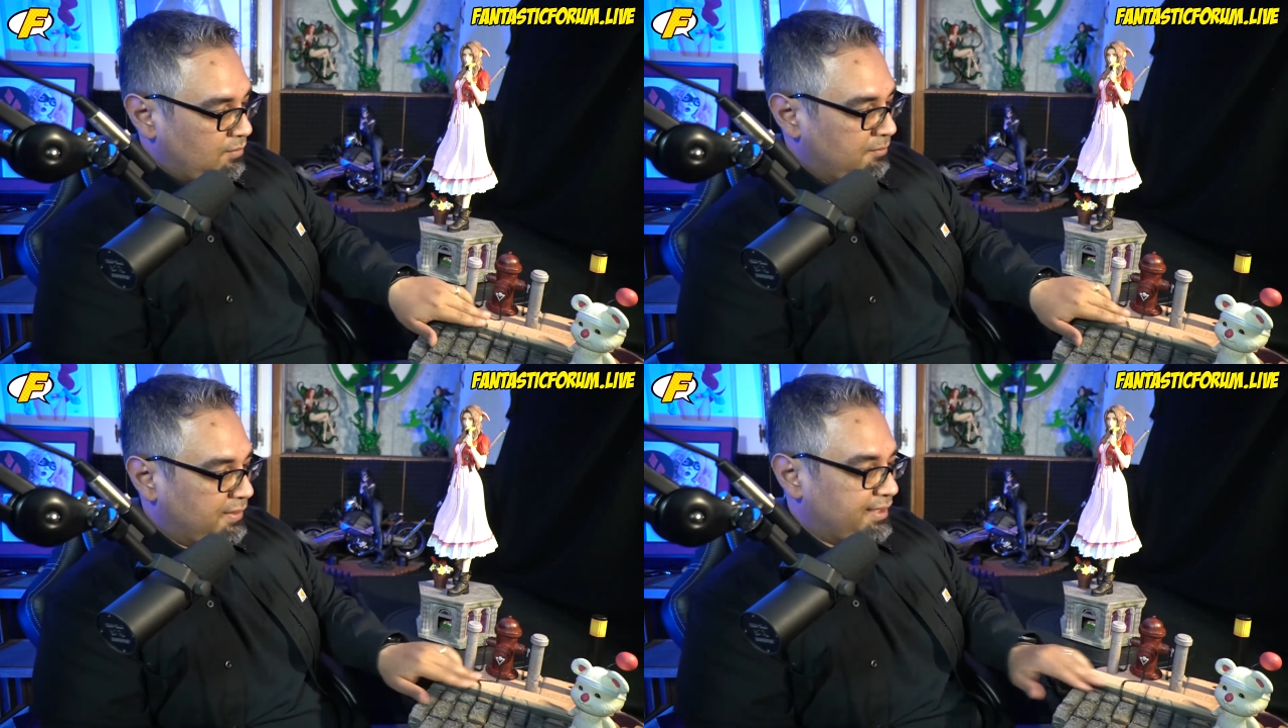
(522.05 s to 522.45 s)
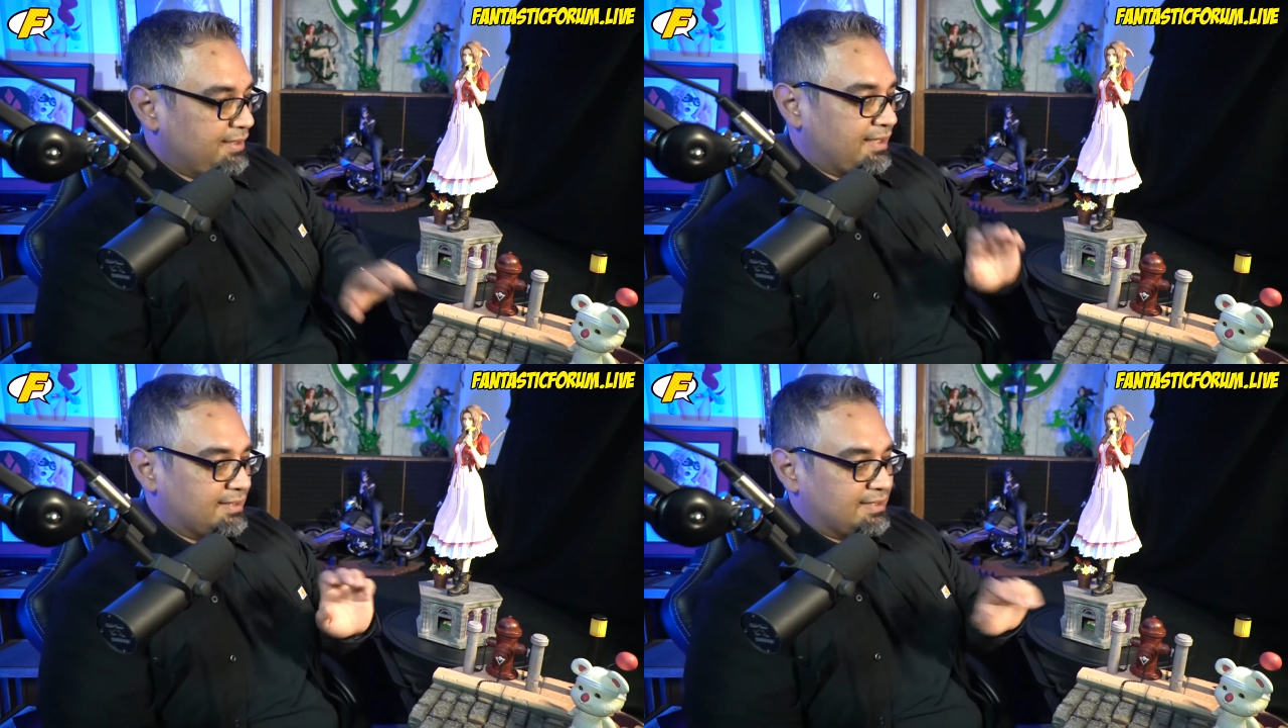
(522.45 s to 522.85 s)
But
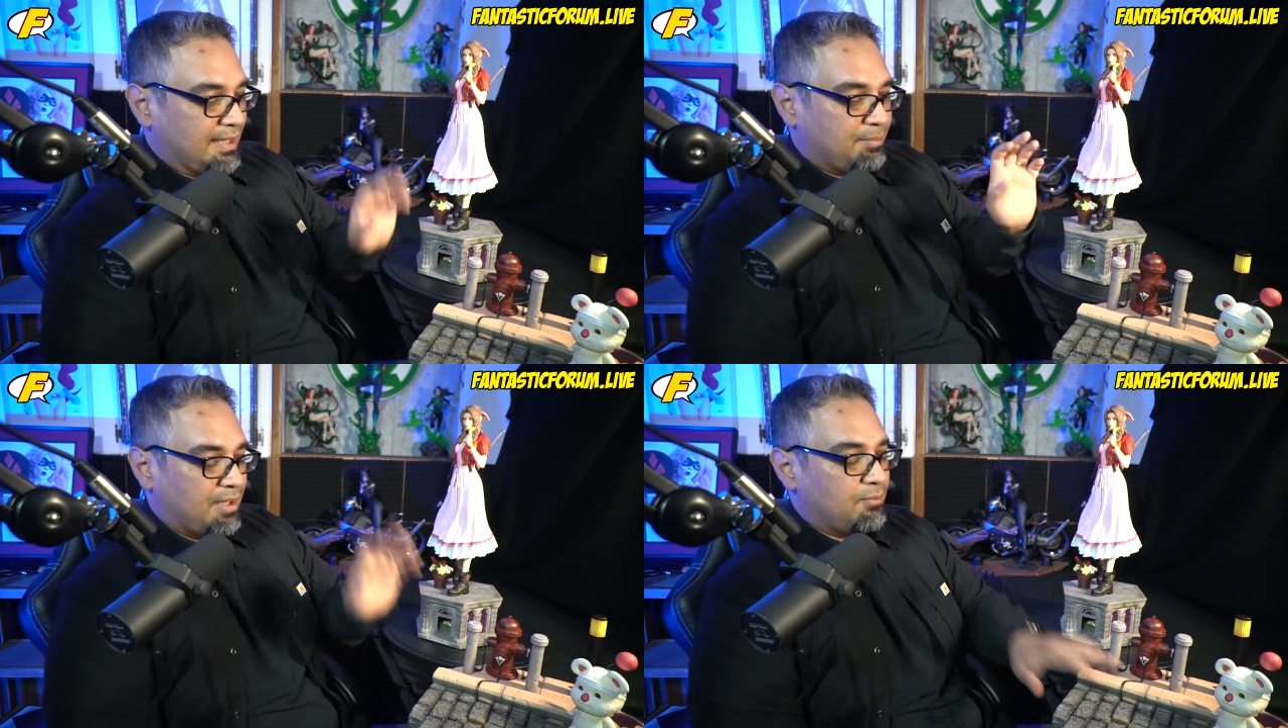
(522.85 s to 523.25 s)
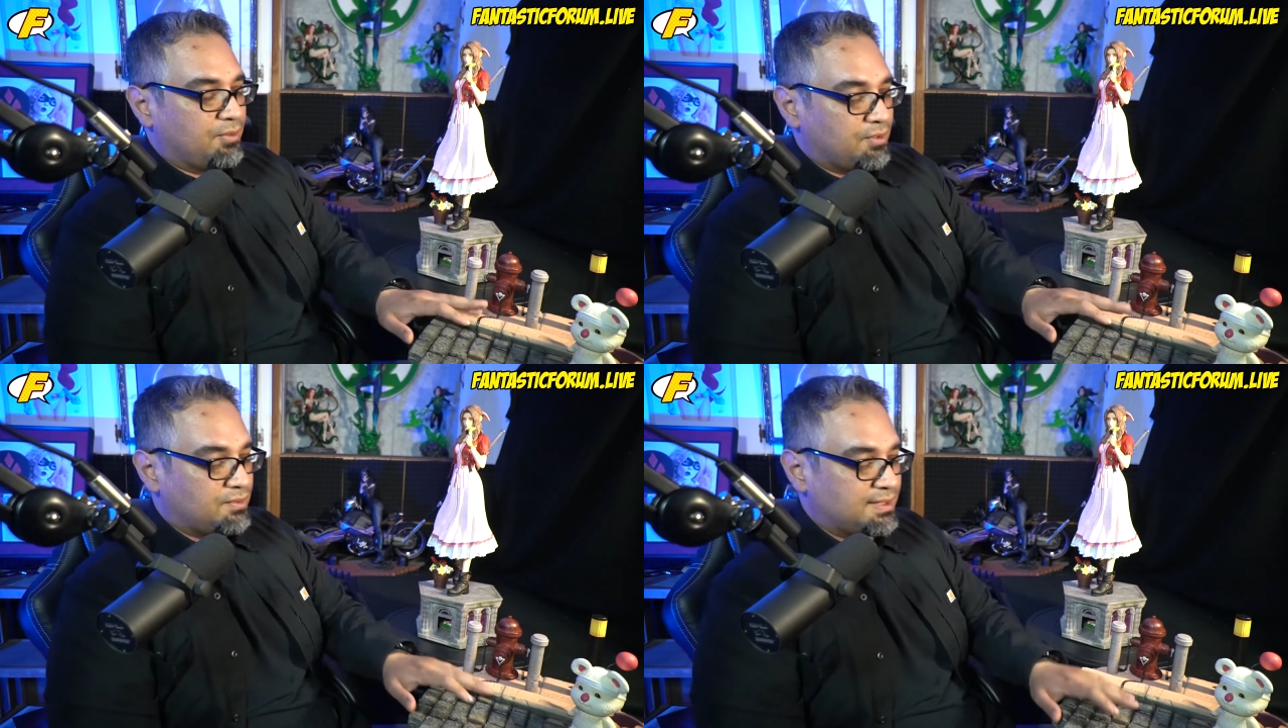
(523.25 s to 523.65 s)
like I said, I probably won't
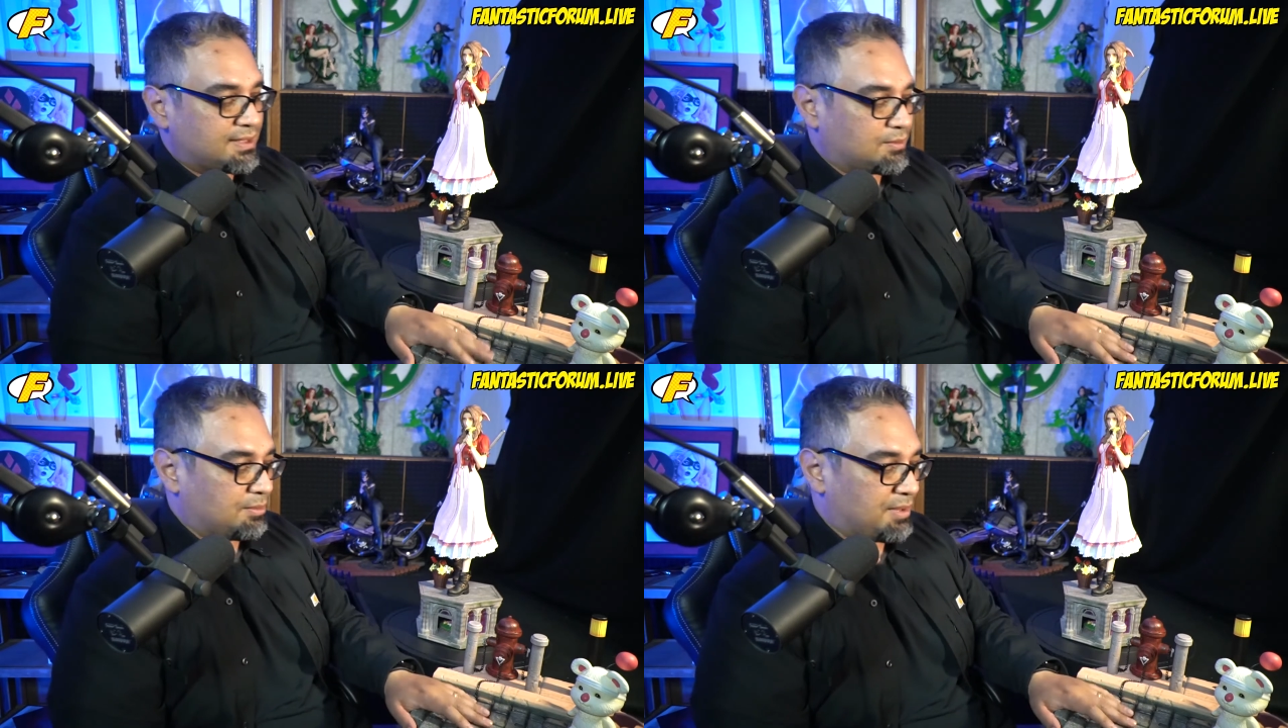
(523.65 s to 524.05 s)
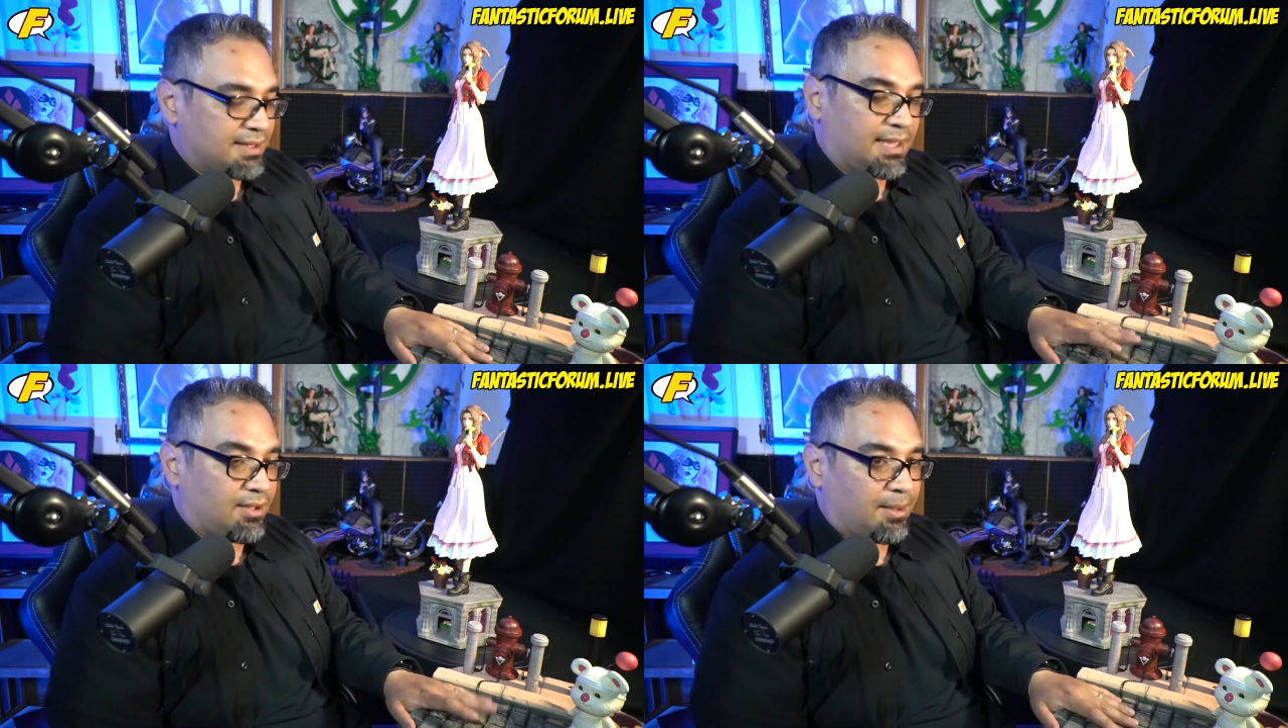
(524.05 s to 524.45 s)
use this one because
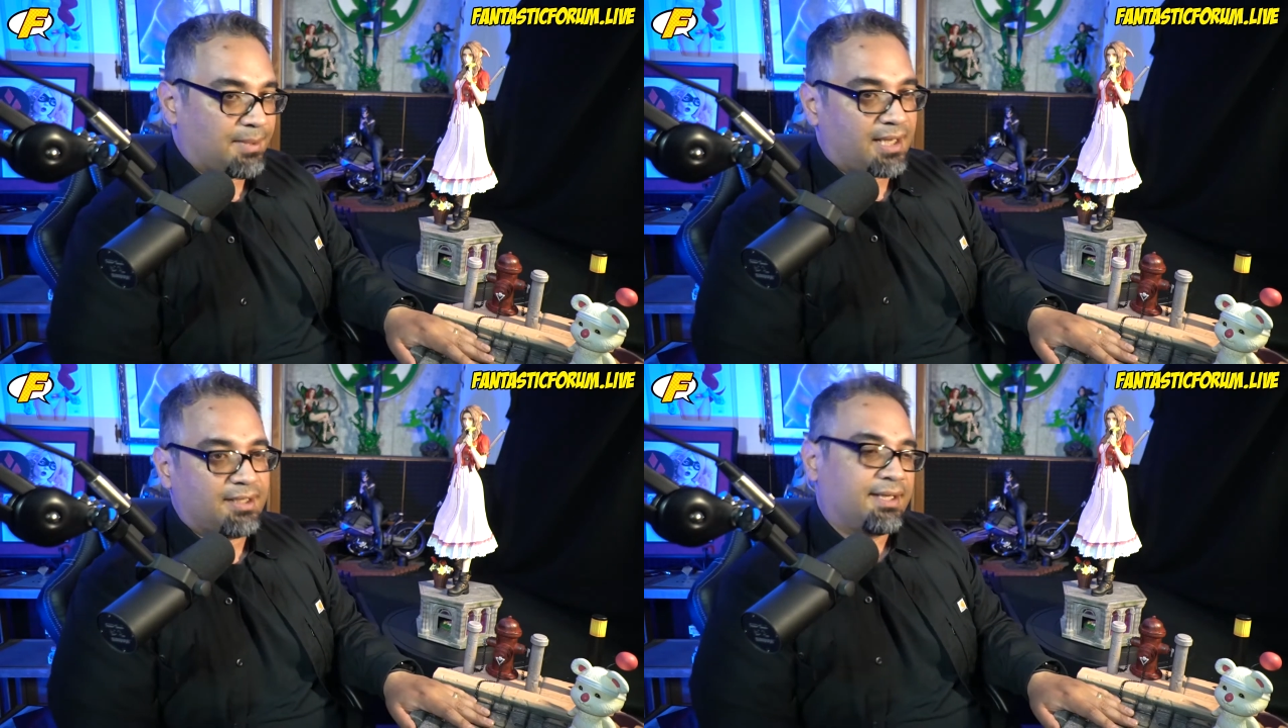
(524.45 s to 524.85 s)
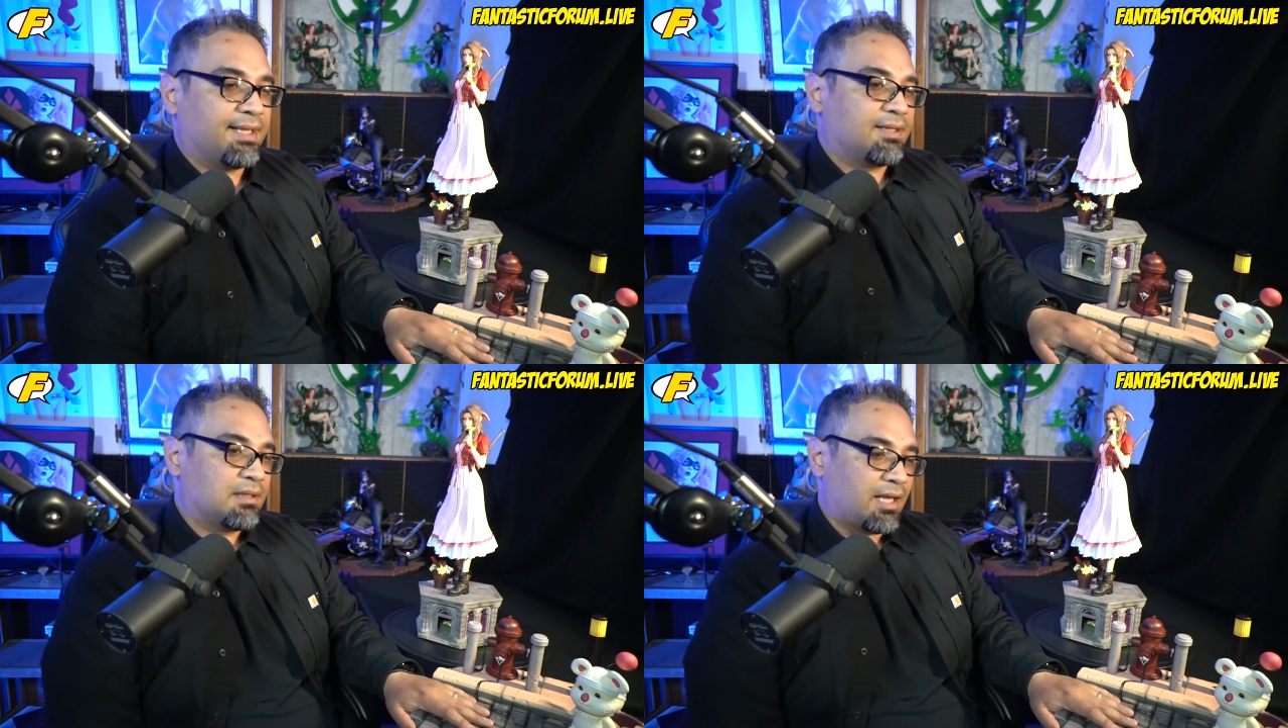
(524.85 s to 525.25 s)
I'm not going to get
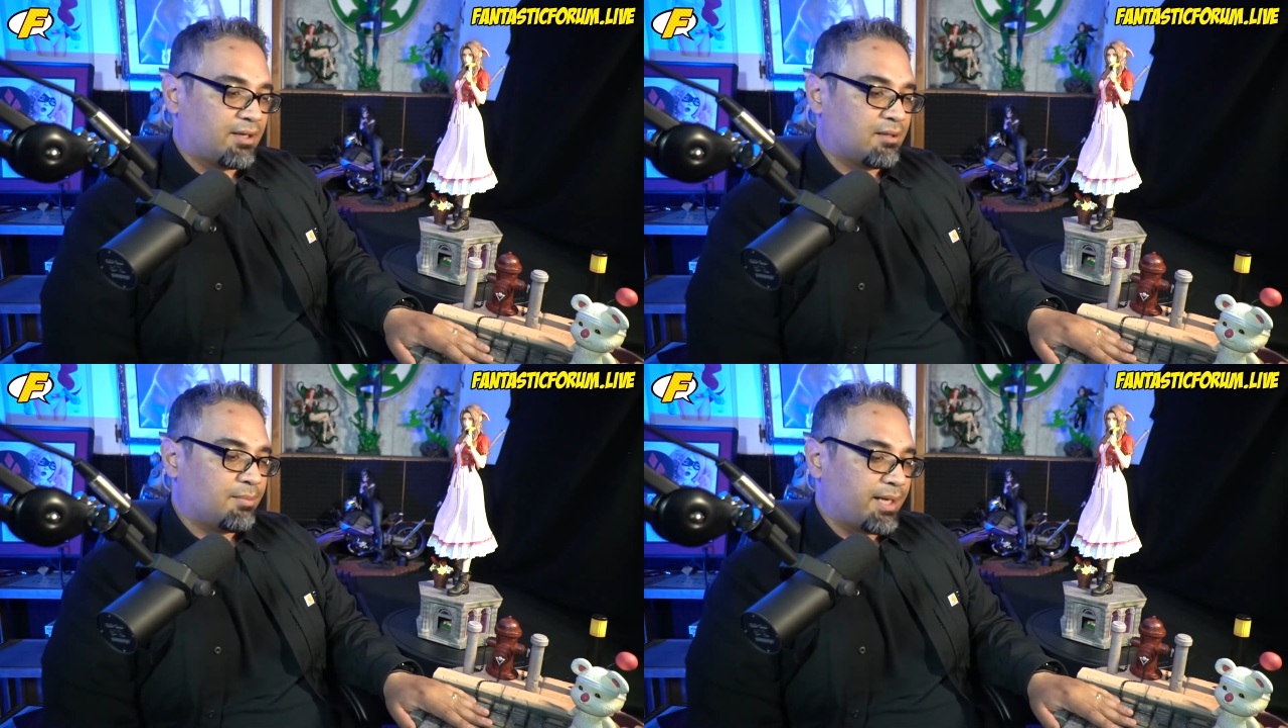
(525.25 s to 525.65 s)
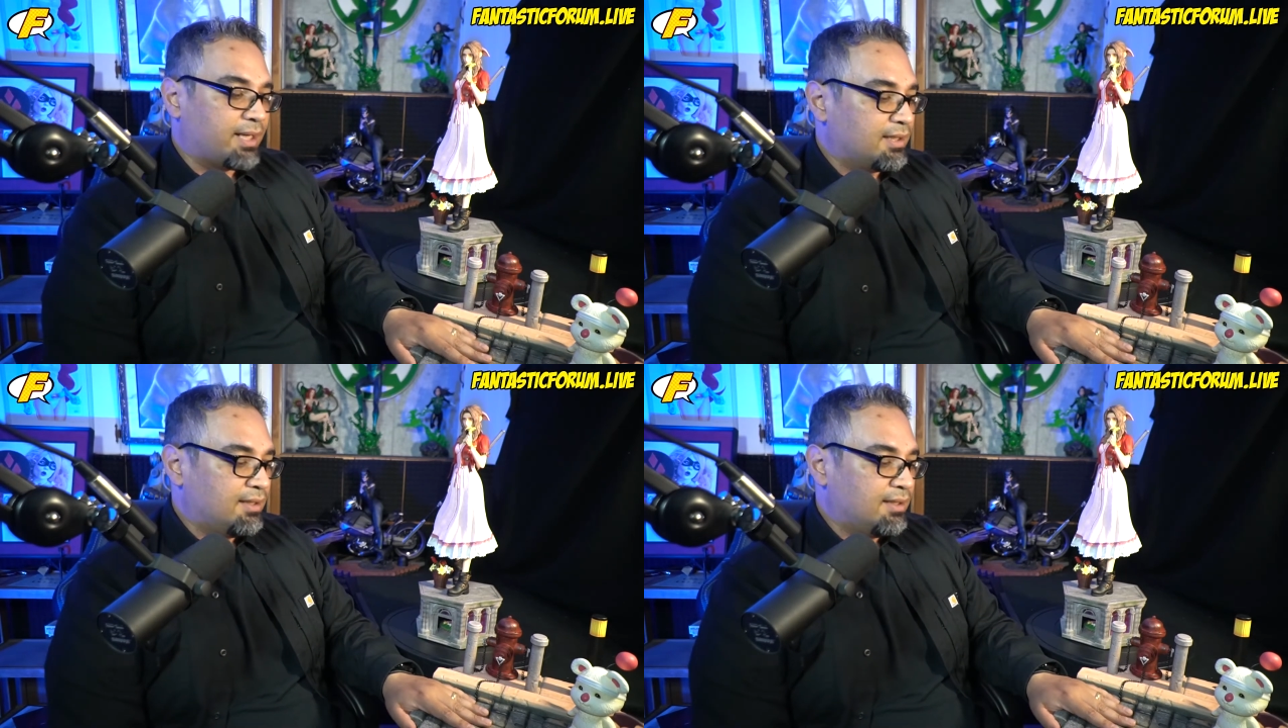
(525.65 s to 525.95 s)
the cloud on the bike.